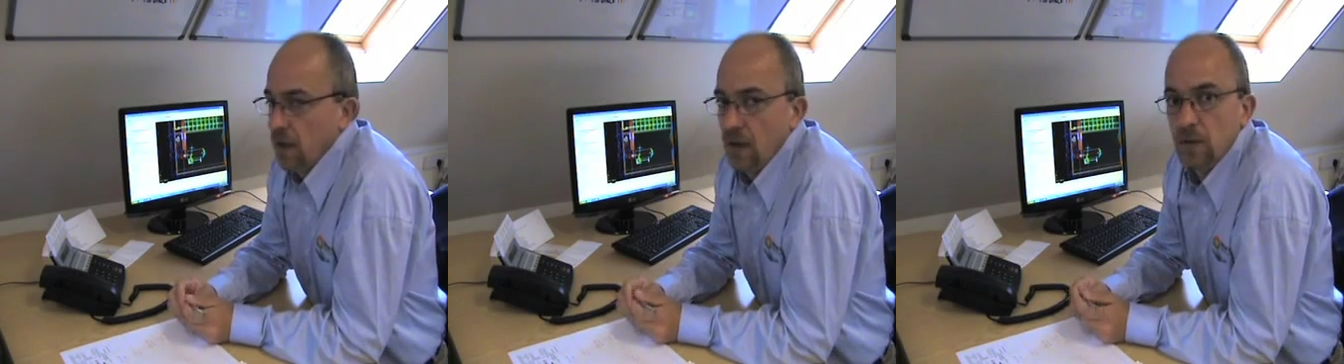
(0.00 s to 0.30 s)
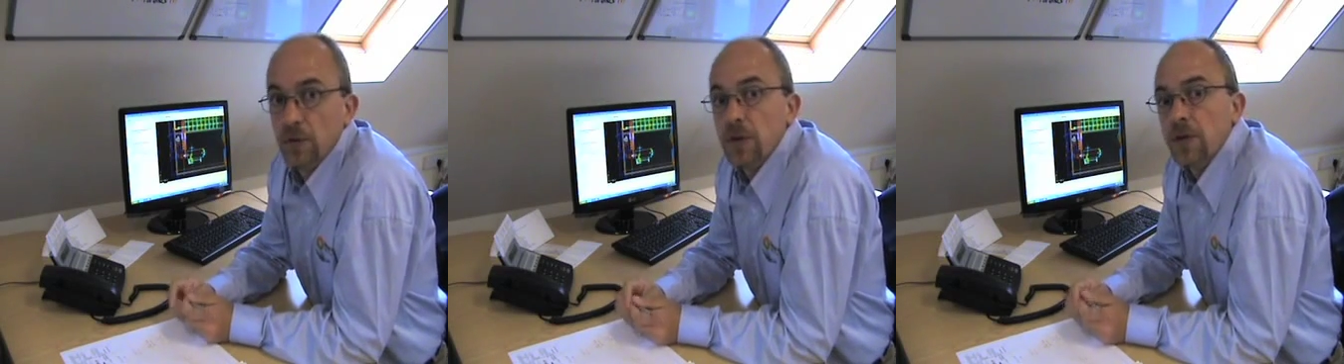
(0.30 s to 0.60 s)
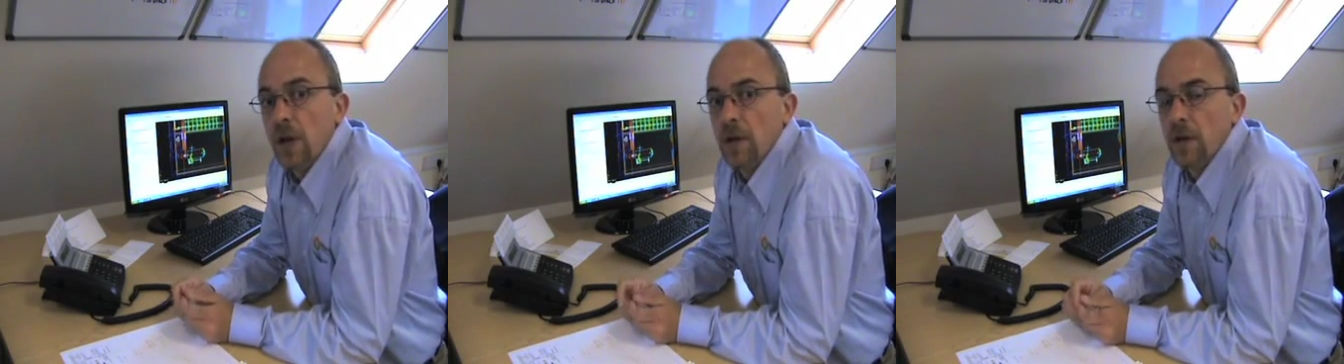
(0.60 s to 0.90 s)
I
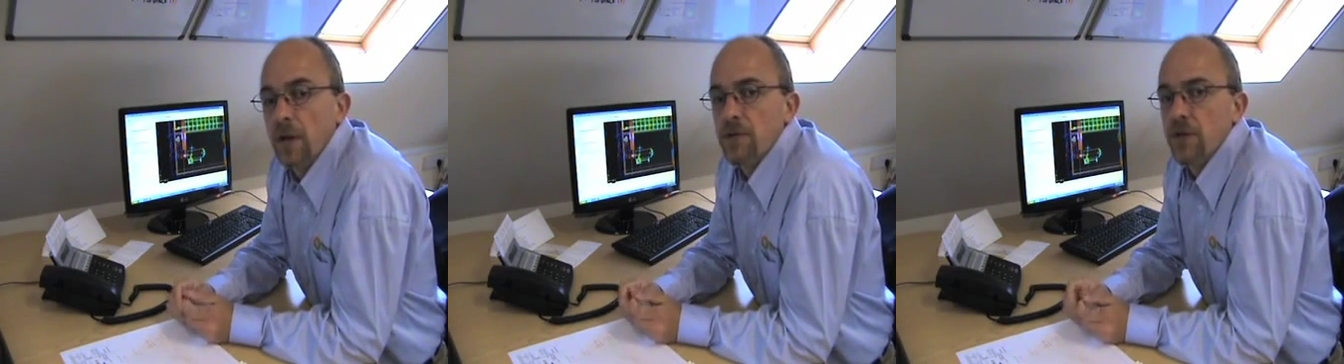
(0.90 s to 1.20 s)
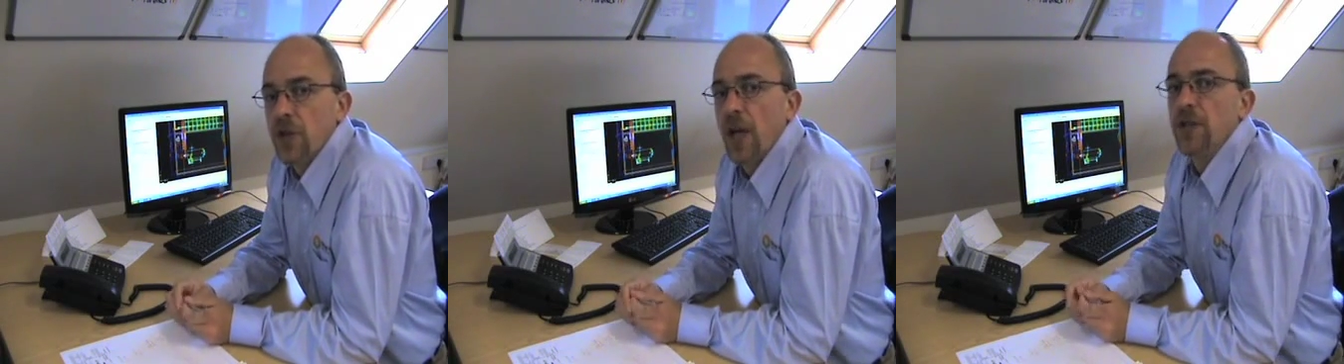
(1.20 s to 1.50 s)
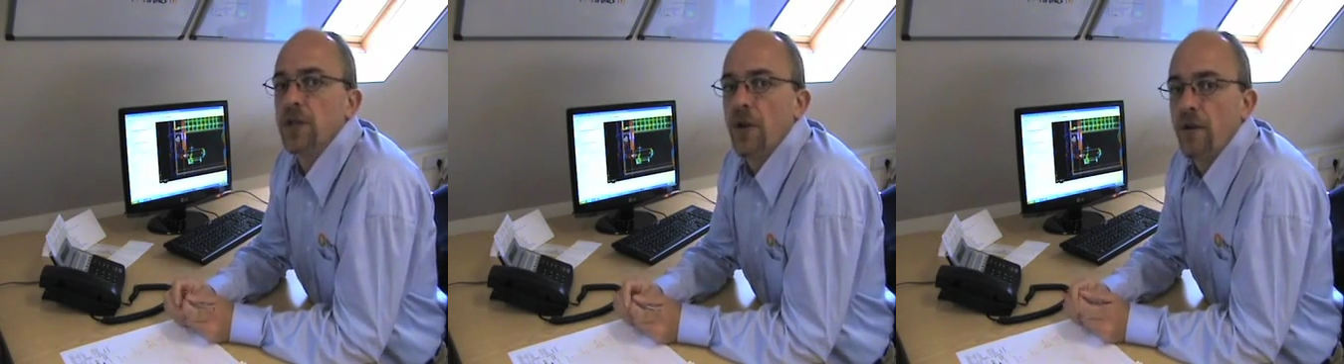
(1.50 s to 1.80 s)
was looking for a
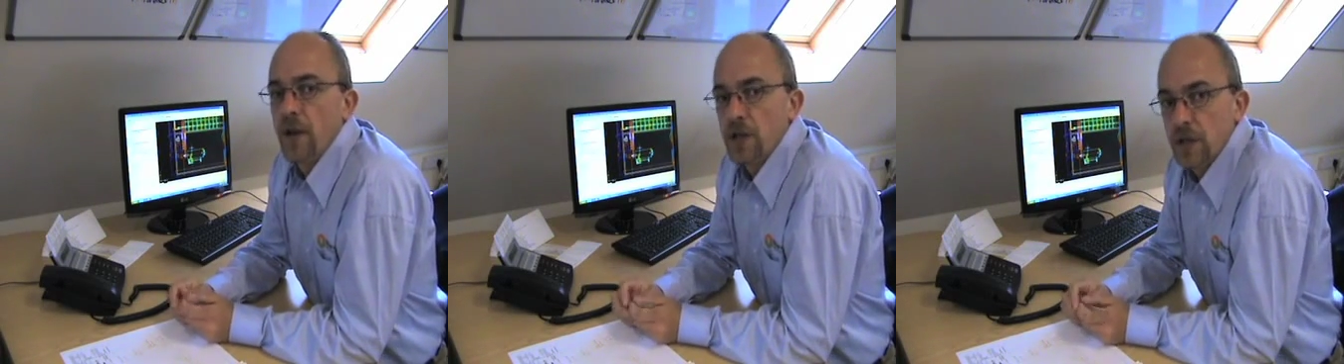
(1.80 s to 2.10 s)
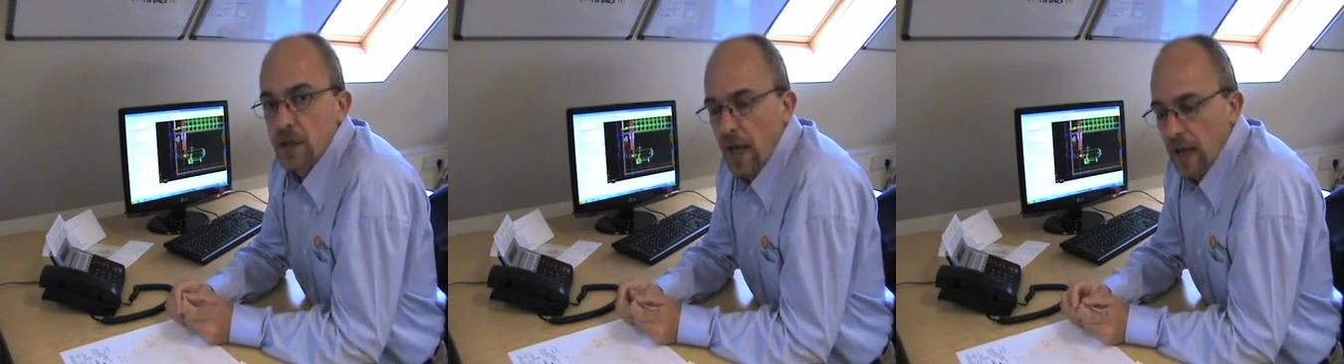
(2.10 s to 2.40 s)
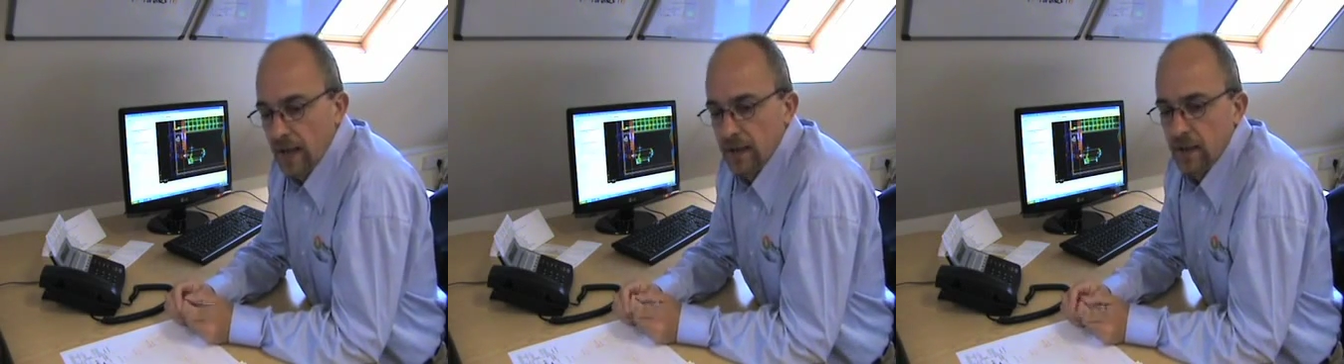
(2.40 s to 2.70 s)
change in direction,
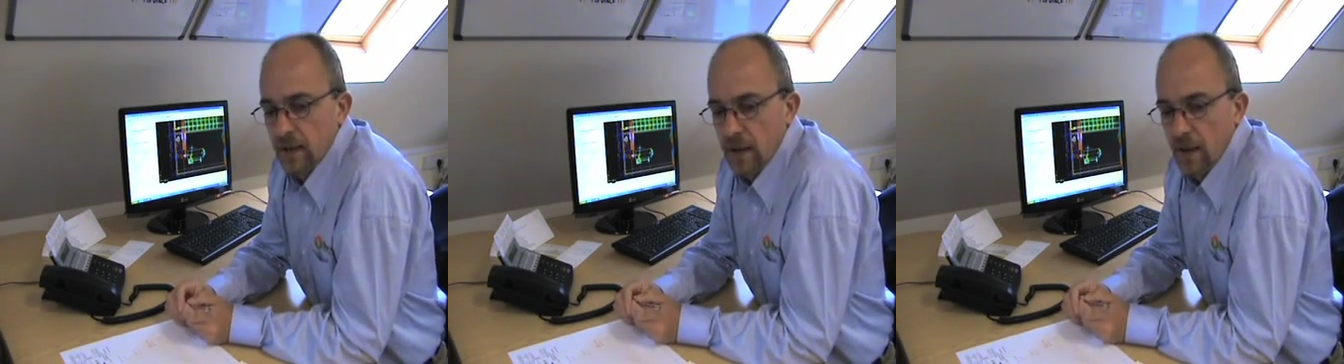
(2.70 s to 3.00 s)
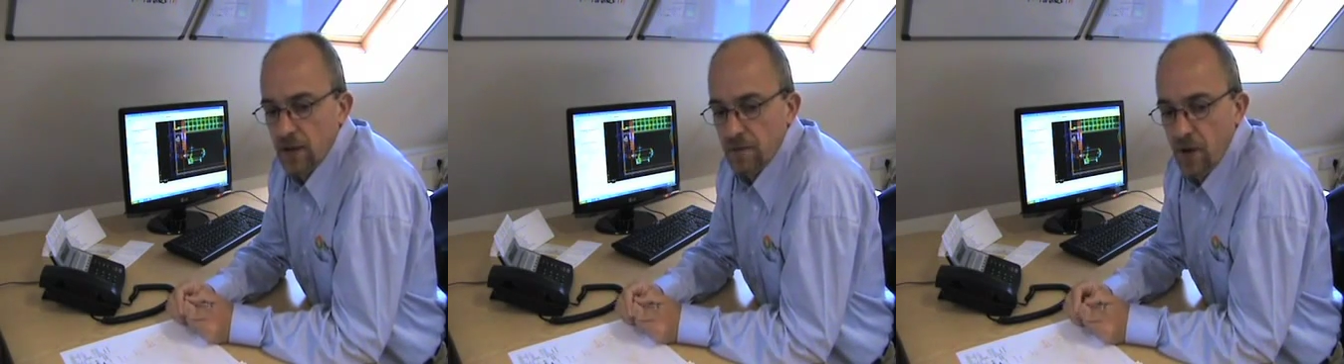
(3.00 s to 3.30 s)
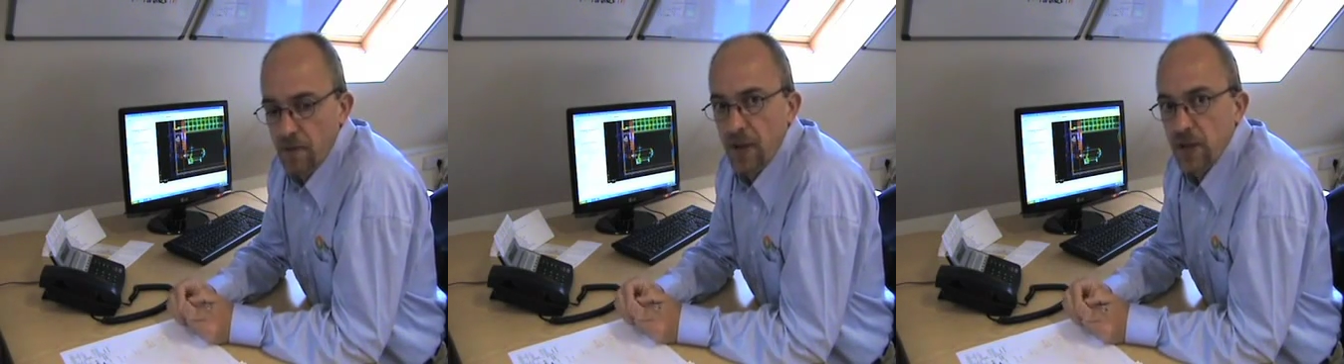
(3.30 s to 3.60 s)
and as if
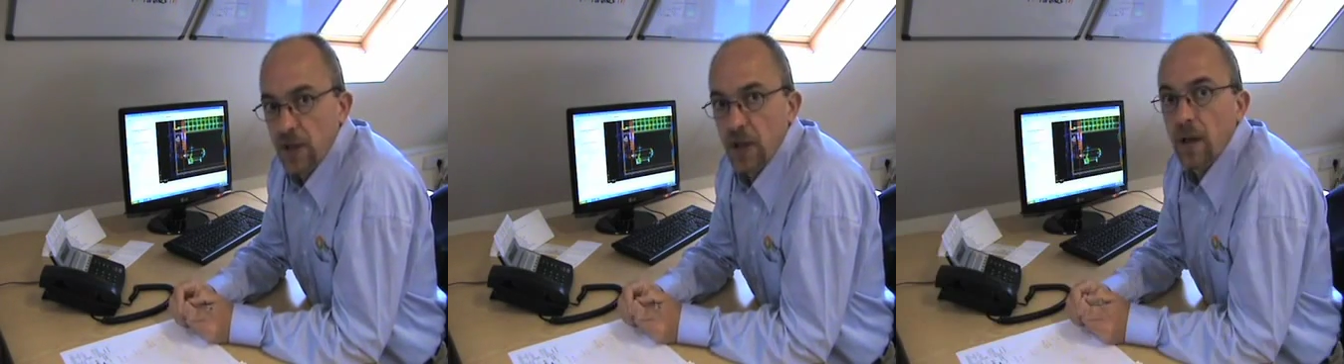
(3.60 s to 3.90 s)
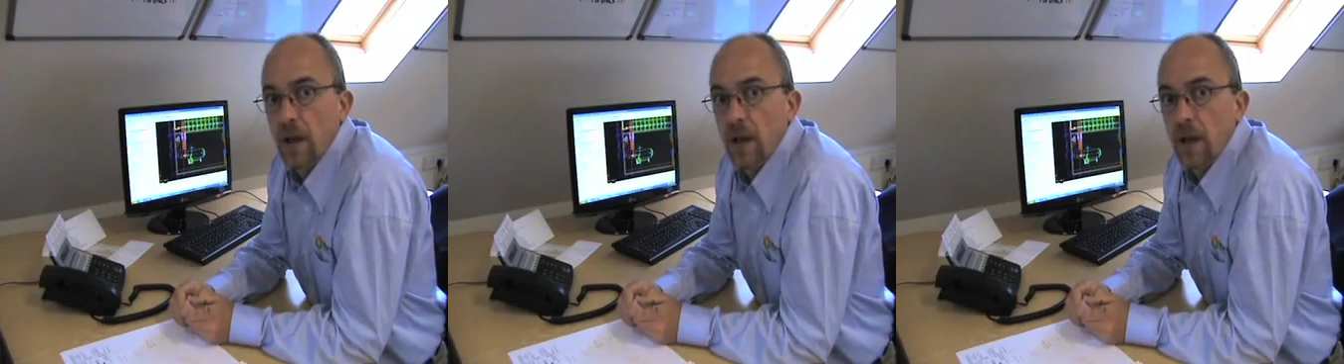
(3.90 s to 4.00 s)
by magic,